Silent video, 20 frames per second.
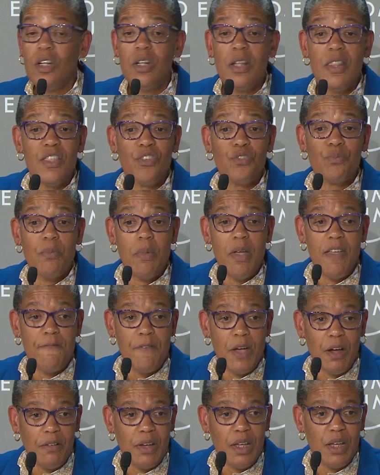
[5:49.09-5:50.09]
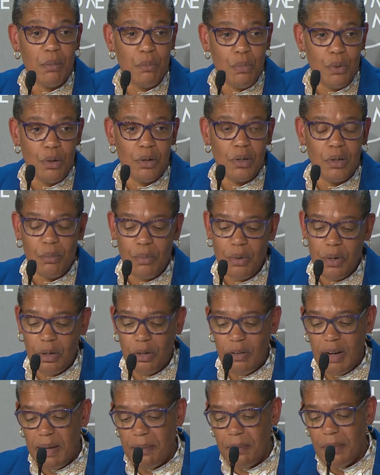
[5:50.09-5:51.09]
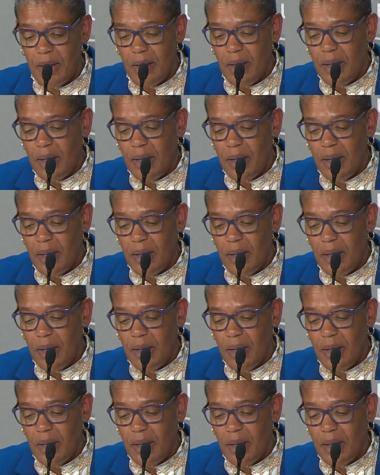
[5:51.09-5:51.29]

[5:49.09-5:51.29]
this very important program.